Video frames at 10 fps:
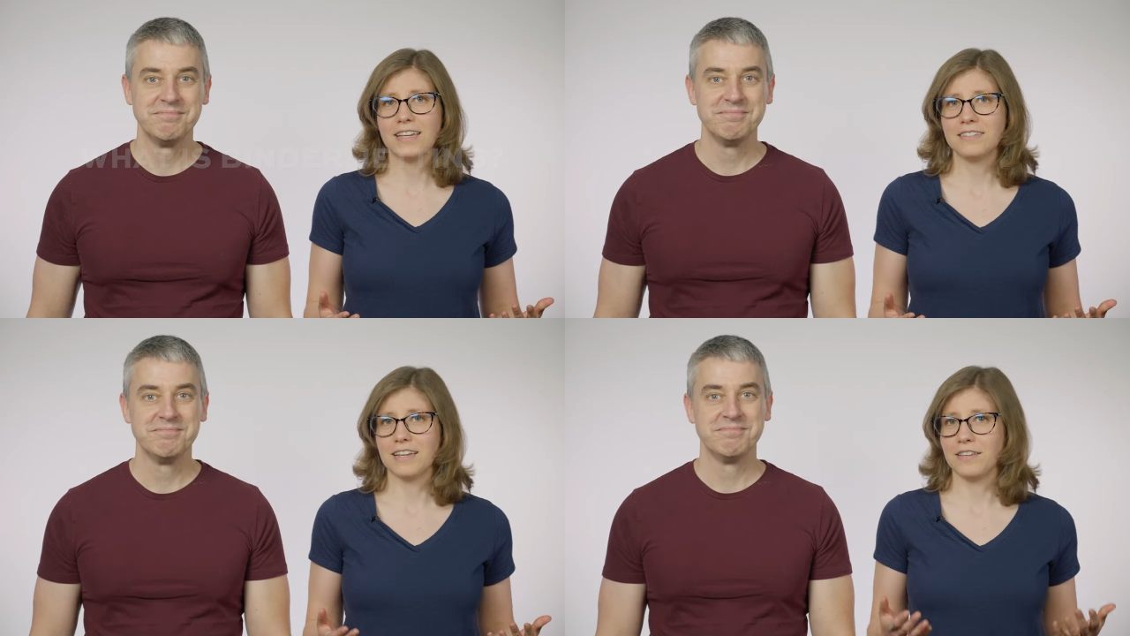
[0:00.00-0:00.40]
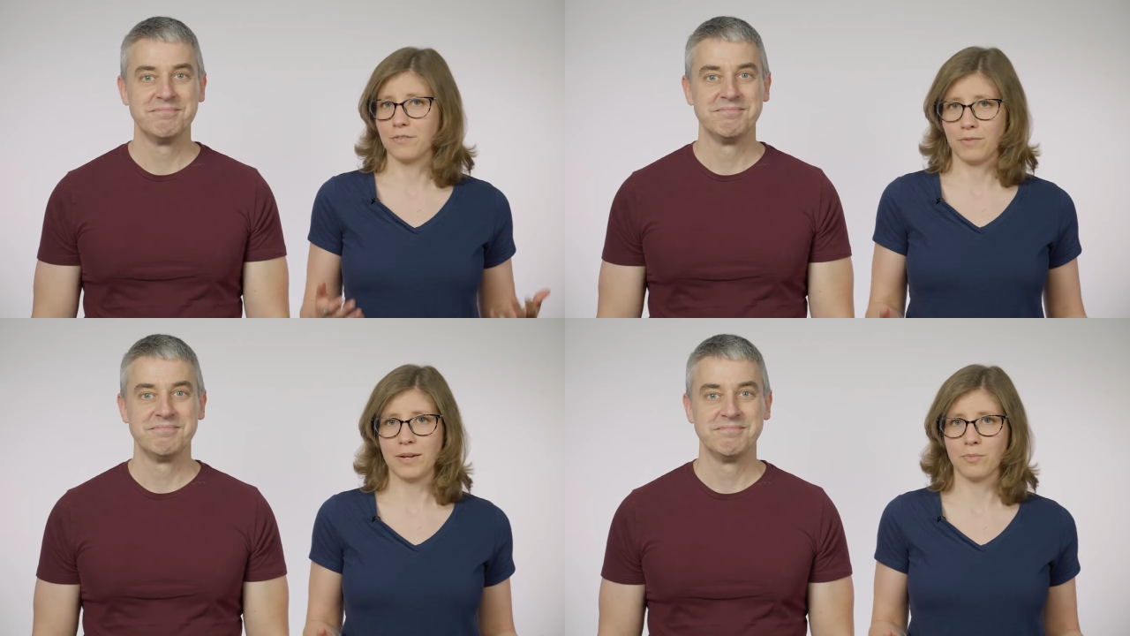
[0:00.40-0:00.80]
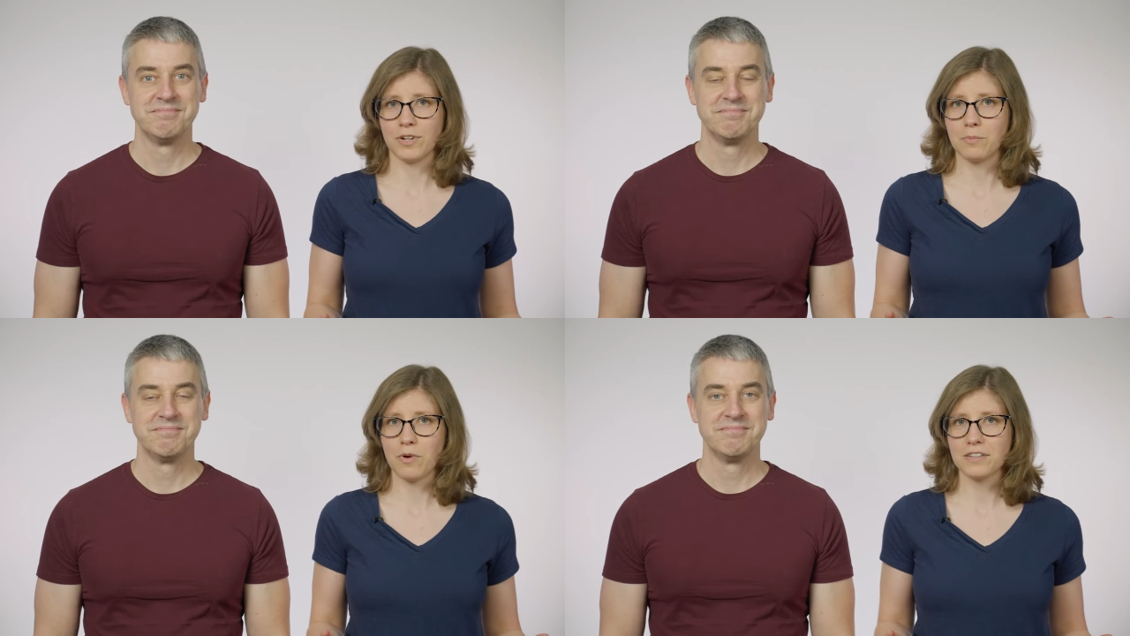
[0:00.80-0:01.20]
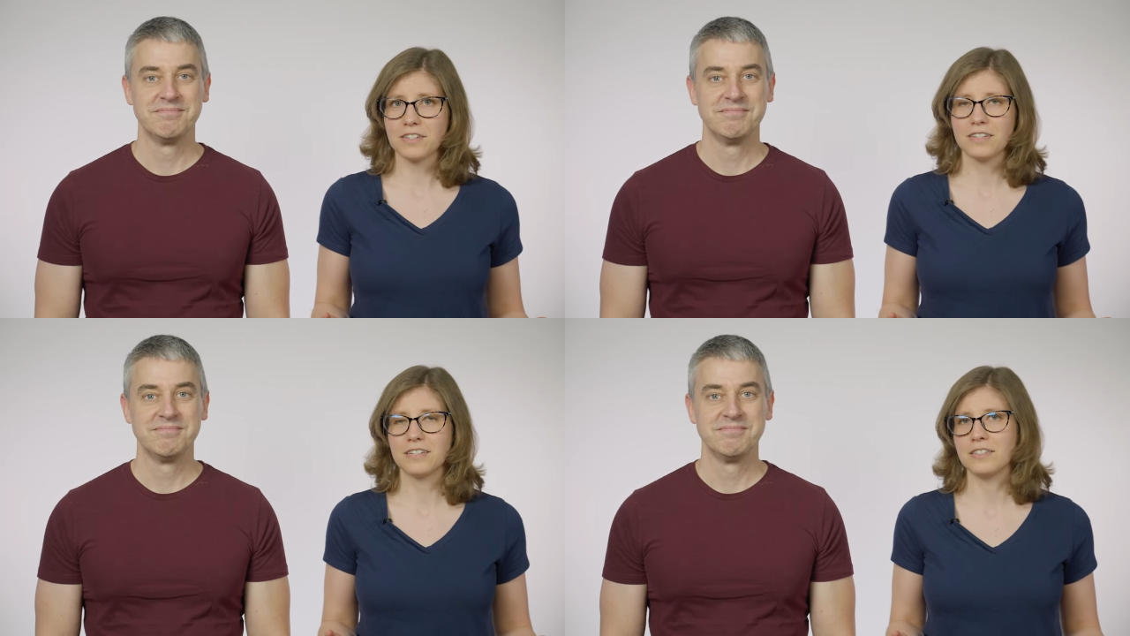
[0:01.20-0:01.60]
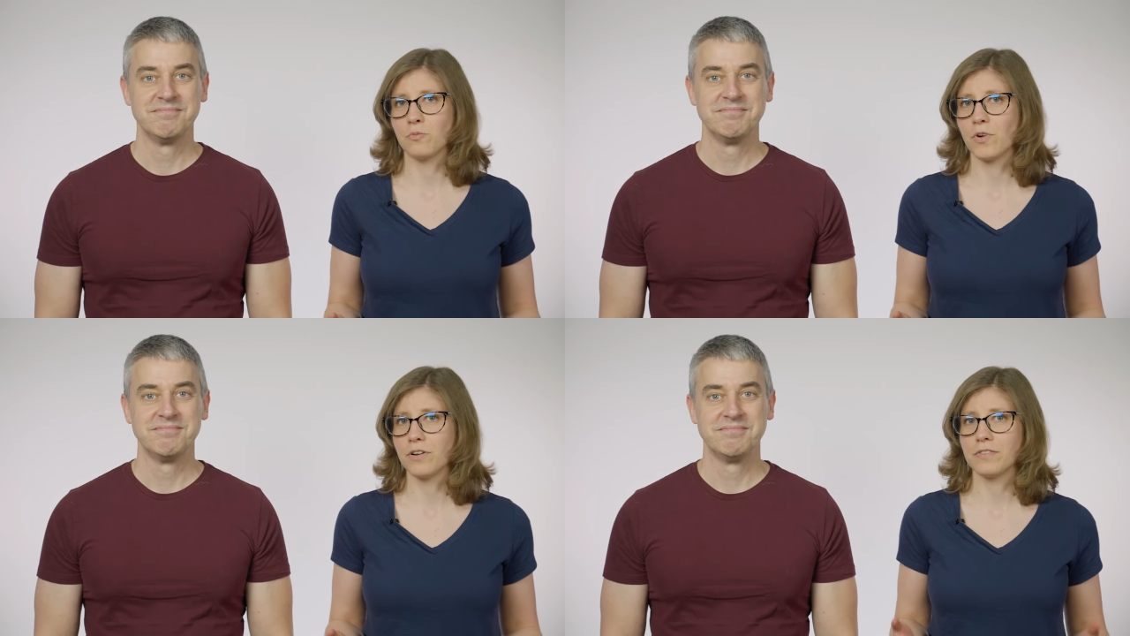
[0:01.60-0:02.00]
Speaker 1: is a 3D printing process. It's
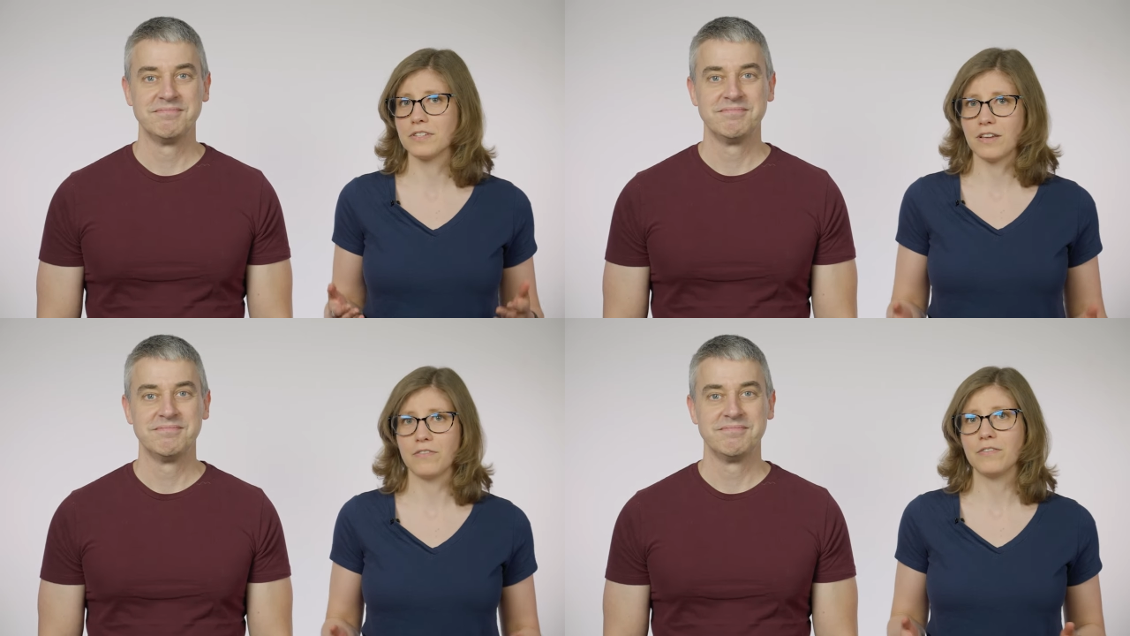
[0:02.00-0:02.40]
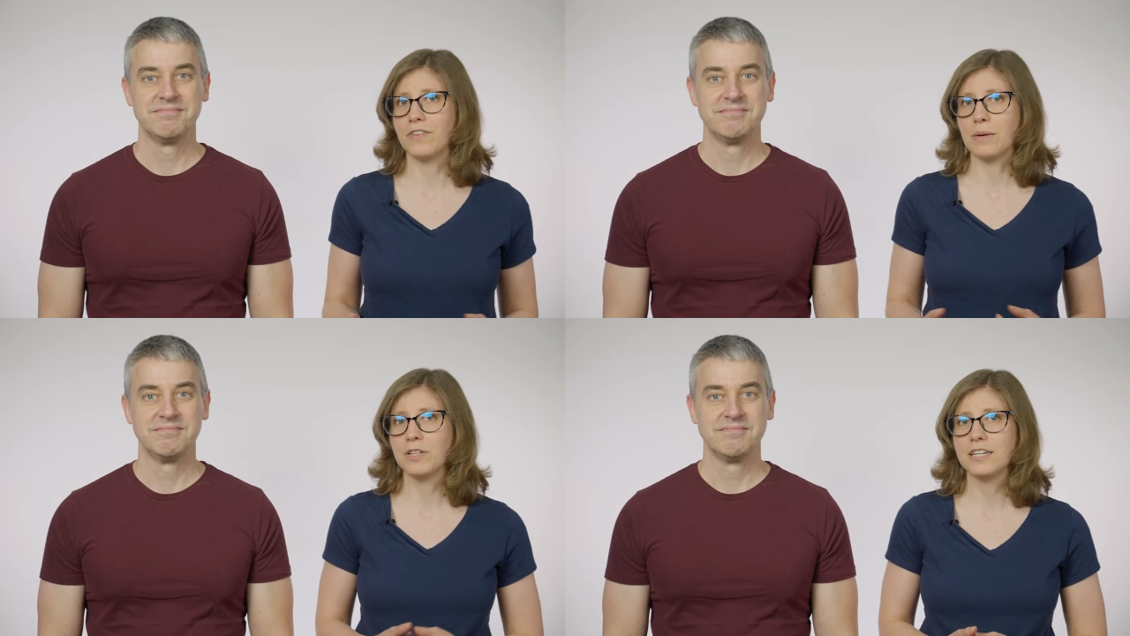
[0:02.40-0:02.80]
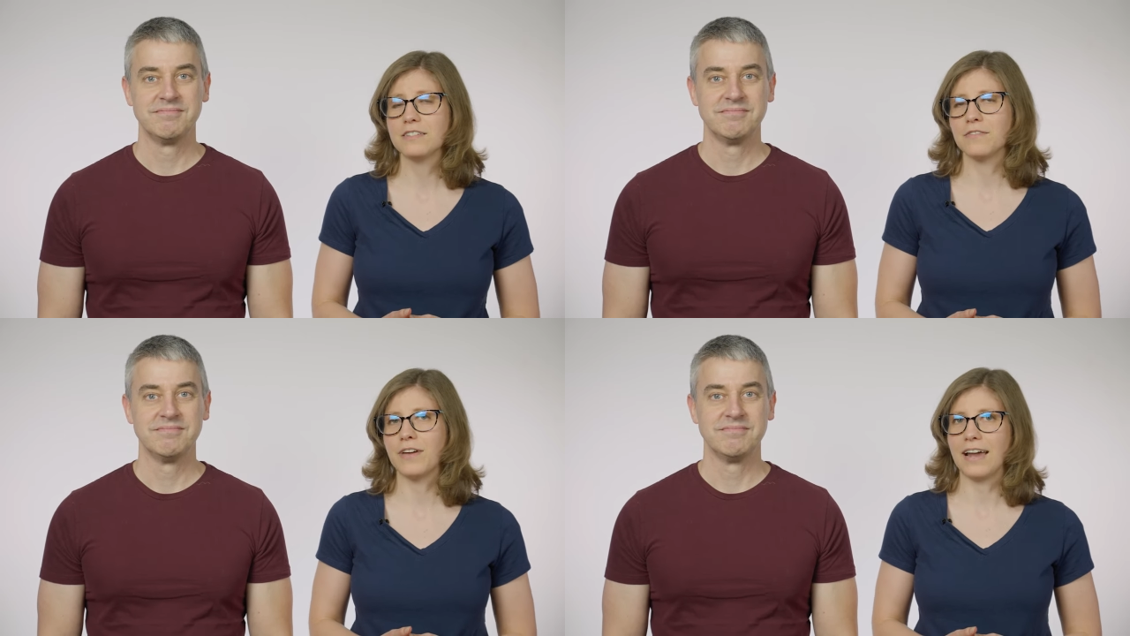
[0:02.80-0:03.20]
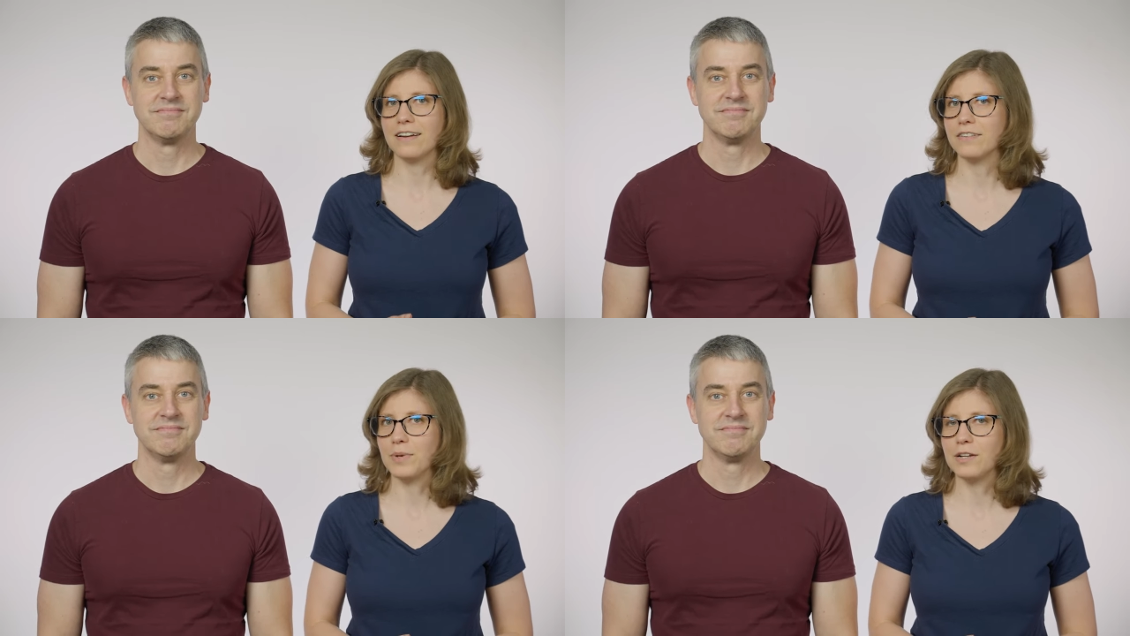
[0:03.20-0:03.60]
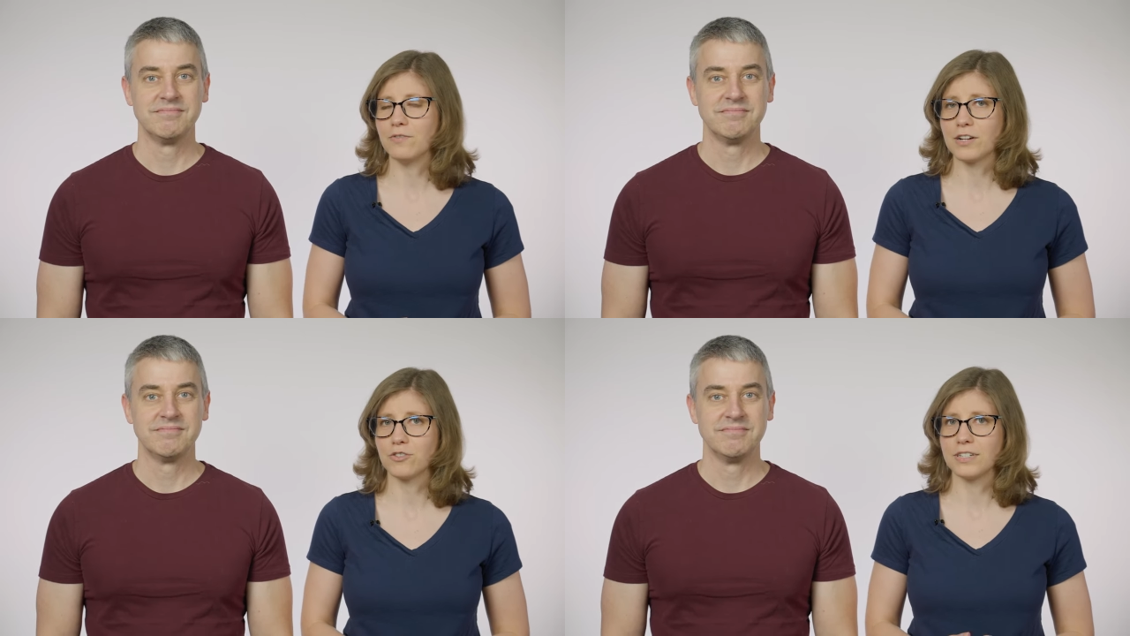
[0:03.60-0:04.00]
one of the 7 families of additive
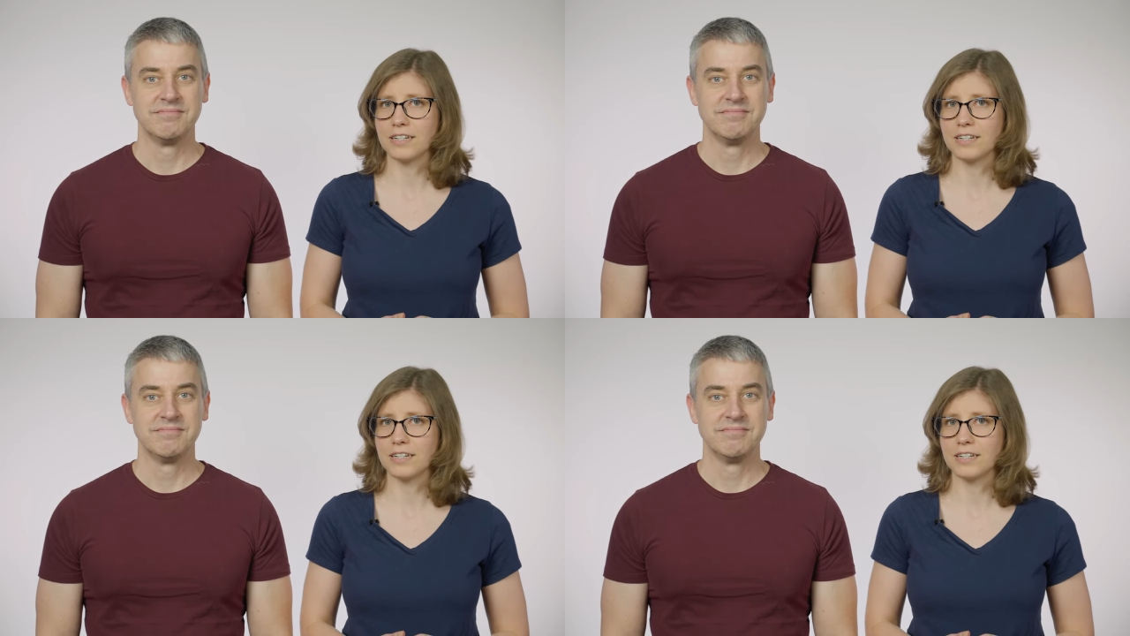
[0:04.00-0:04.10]
manufacturing